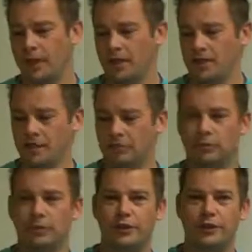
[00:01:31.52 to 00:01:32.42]
So
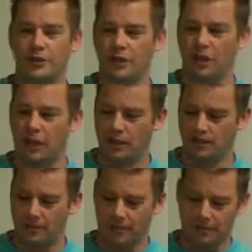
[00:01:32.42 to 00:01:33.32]
we'll use this globe
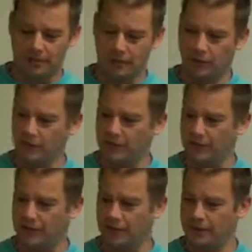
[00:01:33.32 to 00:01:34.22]
to have a little look
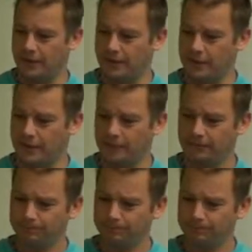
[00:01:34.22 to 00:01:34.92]
at the Earth.